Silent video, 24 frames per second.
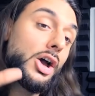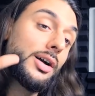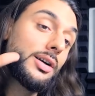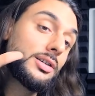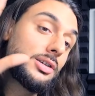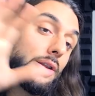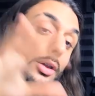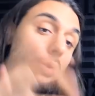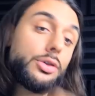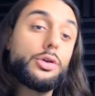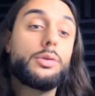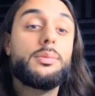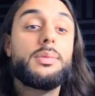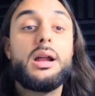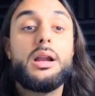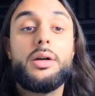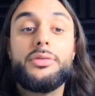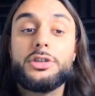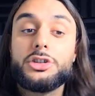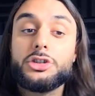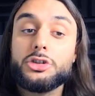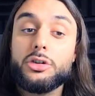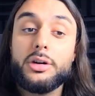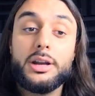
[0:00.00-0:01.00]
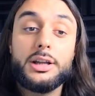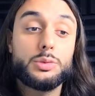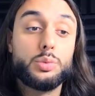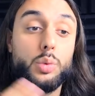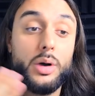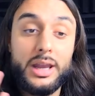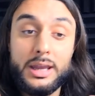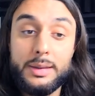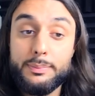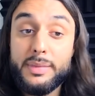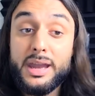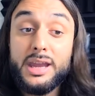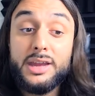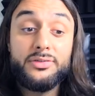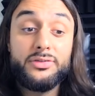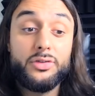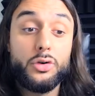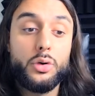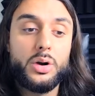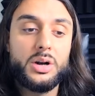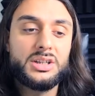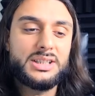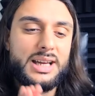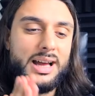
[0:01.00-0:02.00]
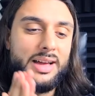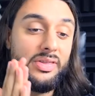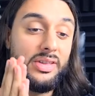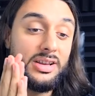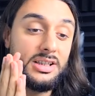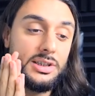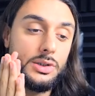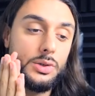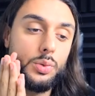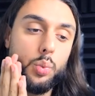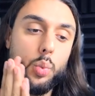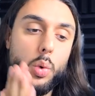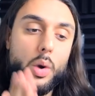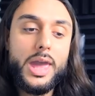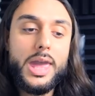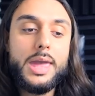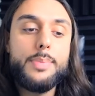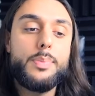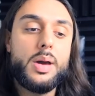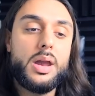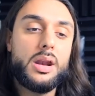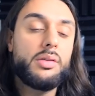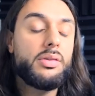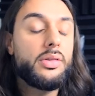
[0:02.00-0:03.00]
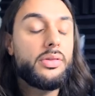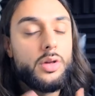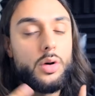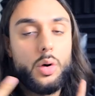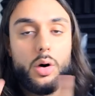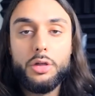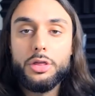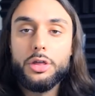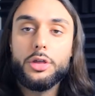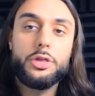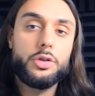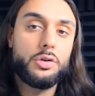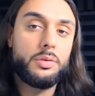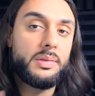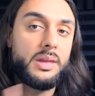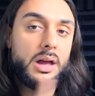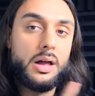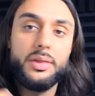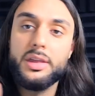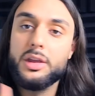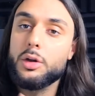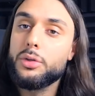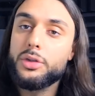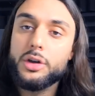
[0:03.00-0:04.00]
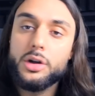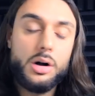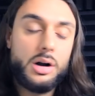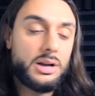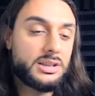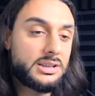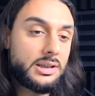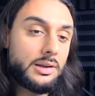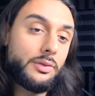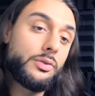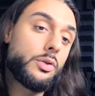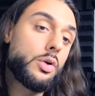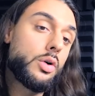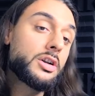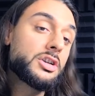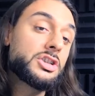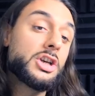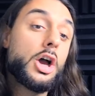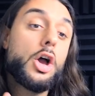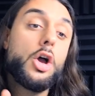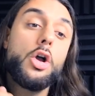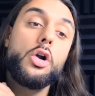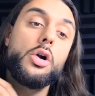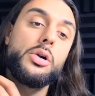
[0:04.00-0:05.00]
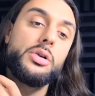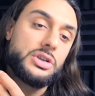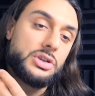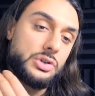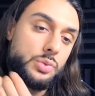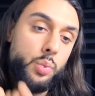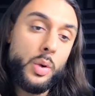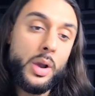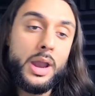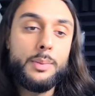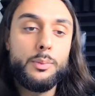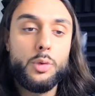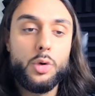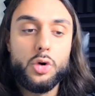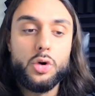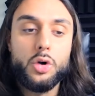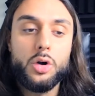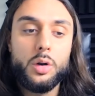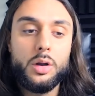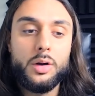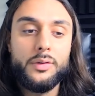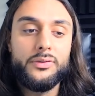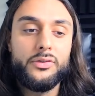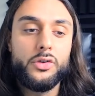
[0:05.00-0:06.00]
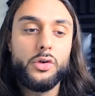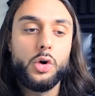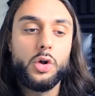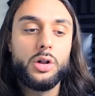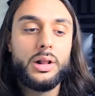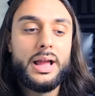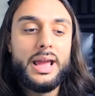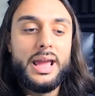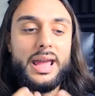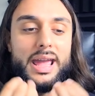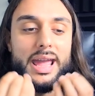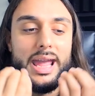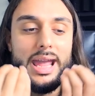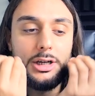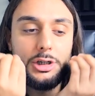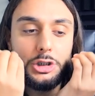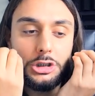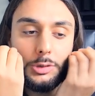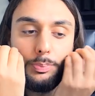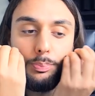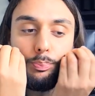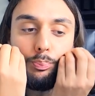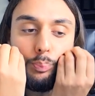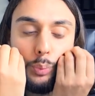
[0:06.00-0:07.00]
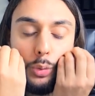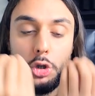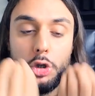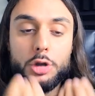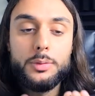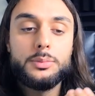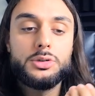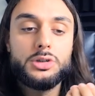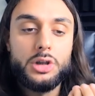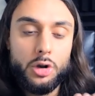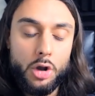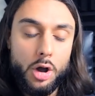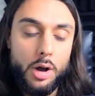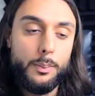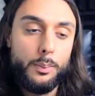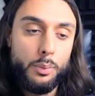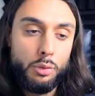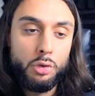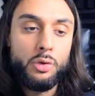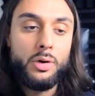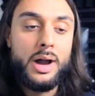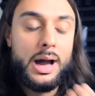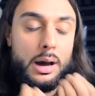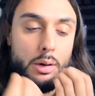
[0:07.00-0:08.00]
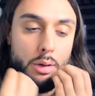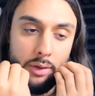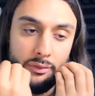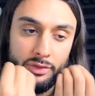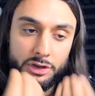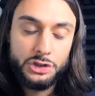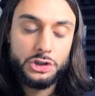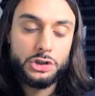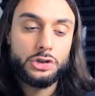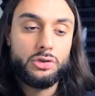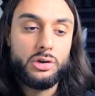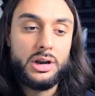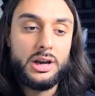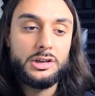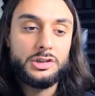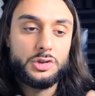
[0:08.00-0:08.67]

So the thumbnail on the screen is what he made for us and this is way better than the other thumbnail the other guys did for us because it's way more colorful. It just booms a lot more out of the screen.